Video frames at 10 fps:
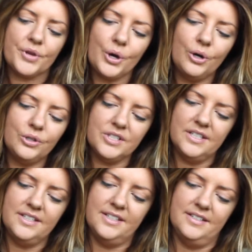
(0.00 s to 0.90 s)

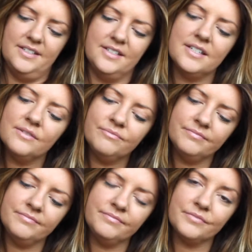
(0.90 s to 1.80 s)
golden and
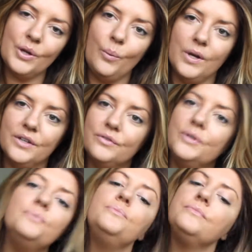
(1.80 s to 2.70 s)

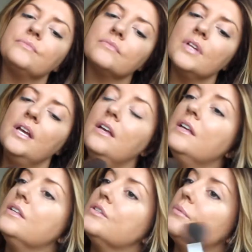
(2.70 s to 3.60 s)
wonderful.
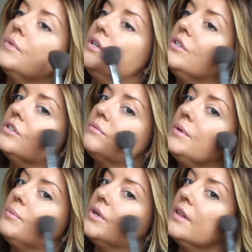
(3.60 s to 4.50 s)
So I'm going to just
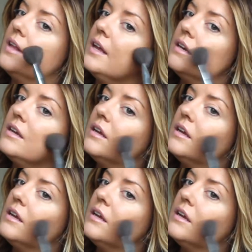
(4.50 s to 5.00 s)
be putting that